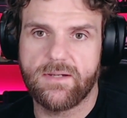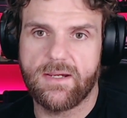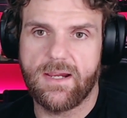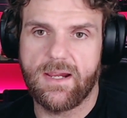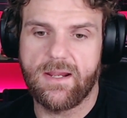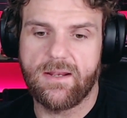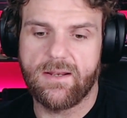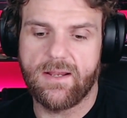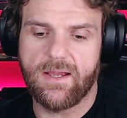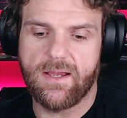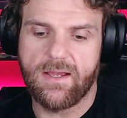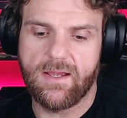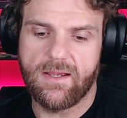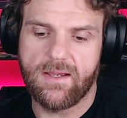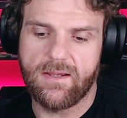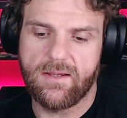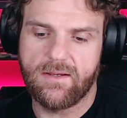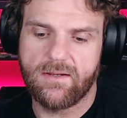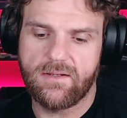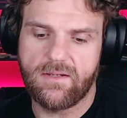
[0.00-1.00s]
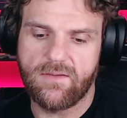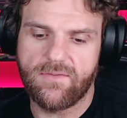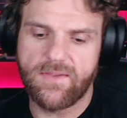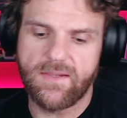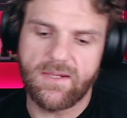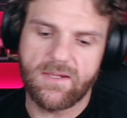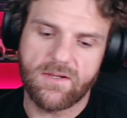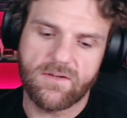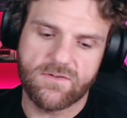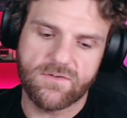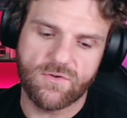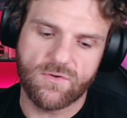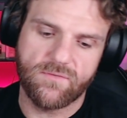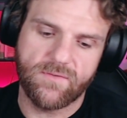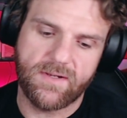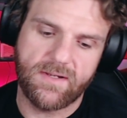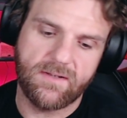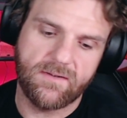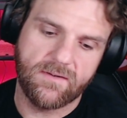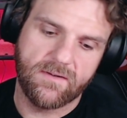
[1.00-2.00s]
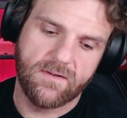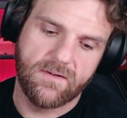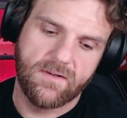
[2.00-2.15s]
and you think you can sort of eat